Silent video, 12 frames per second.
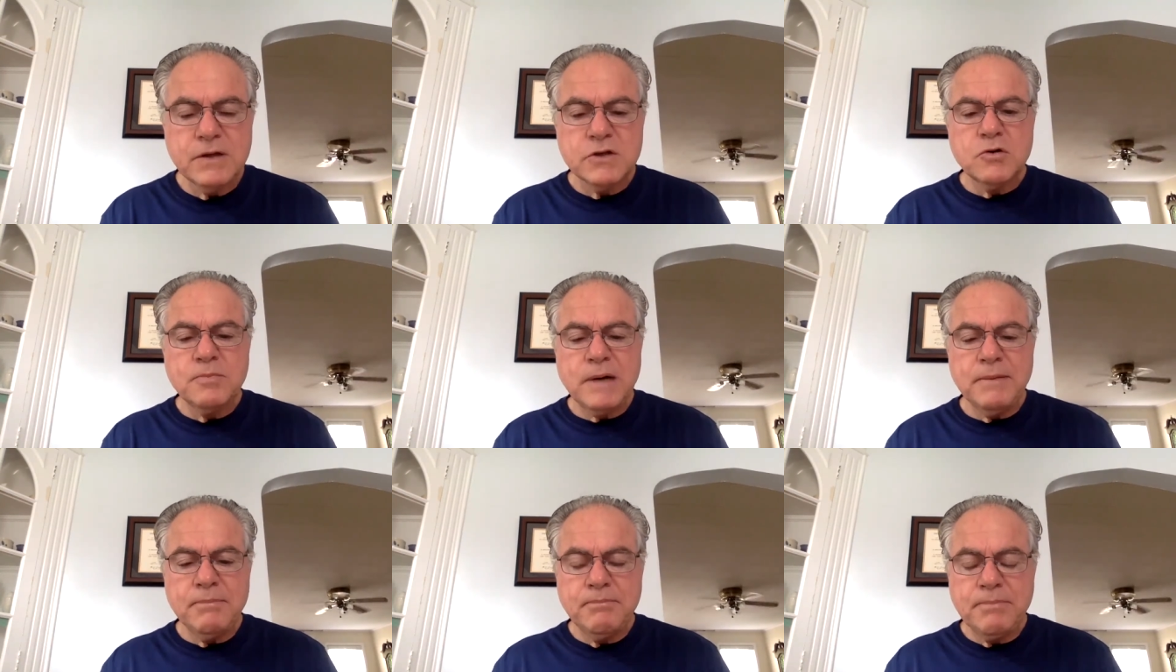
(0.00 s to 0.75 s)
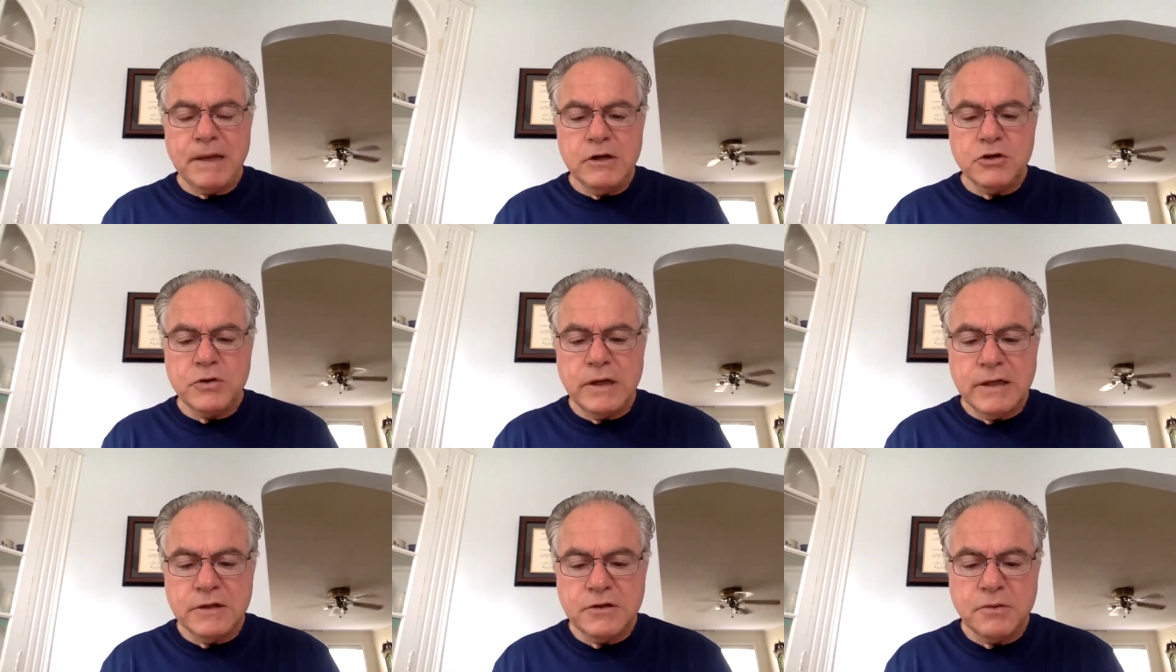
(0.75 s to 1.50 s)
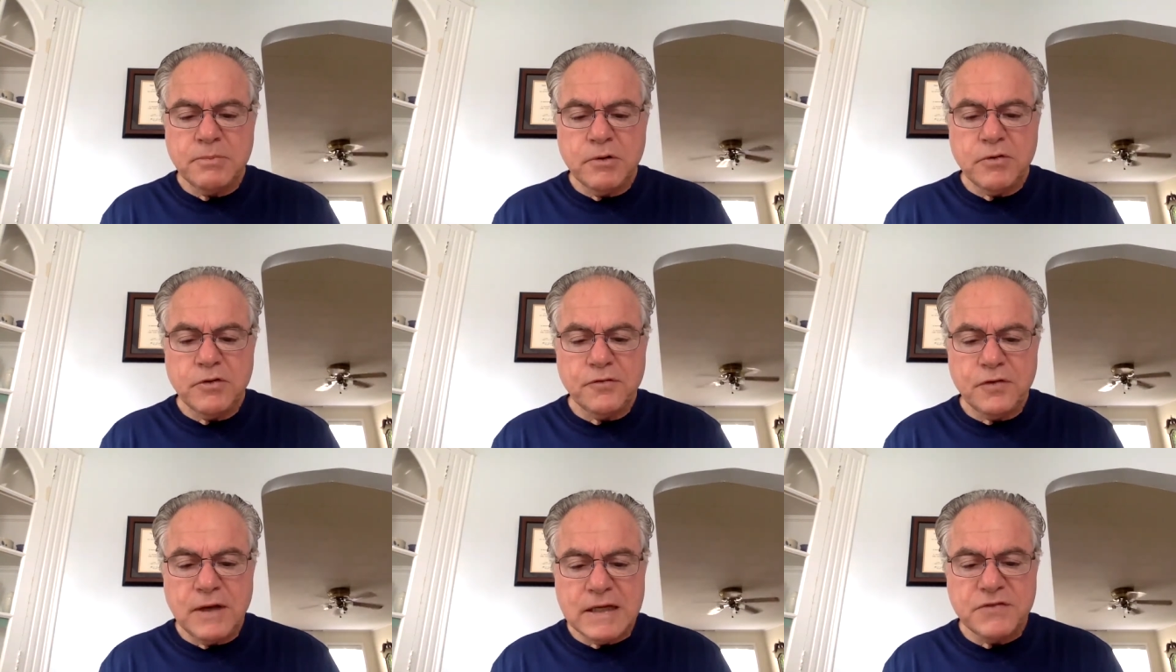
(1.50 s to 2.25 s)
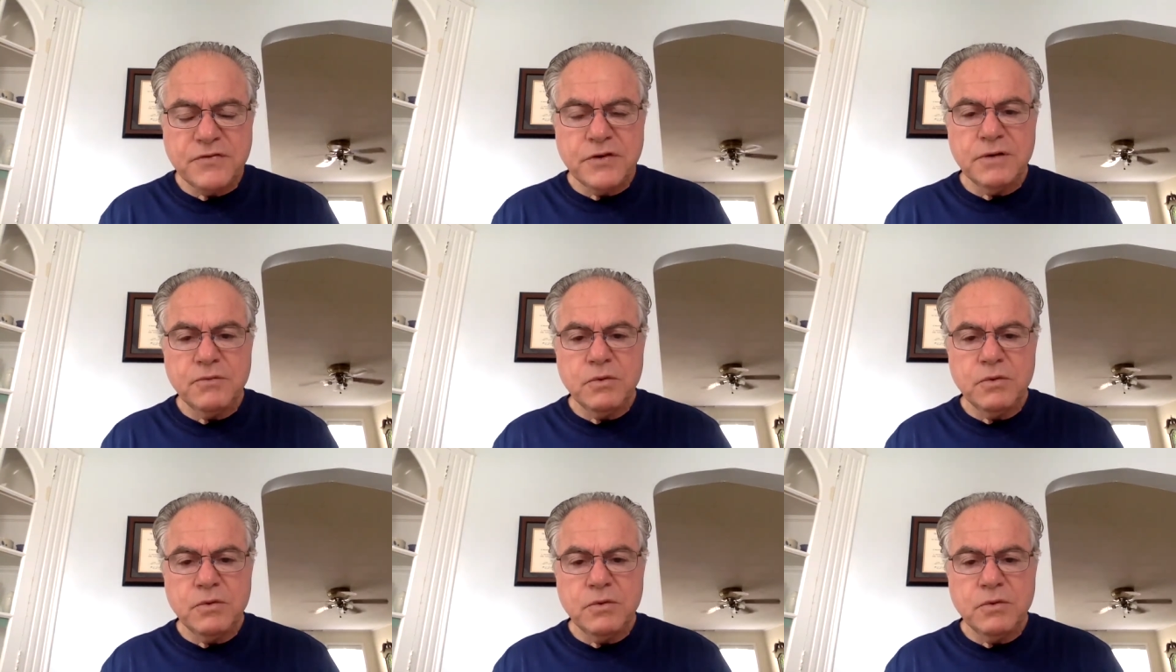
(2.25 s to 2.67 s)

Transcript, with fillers: So by penetrating into the birth of philosophy,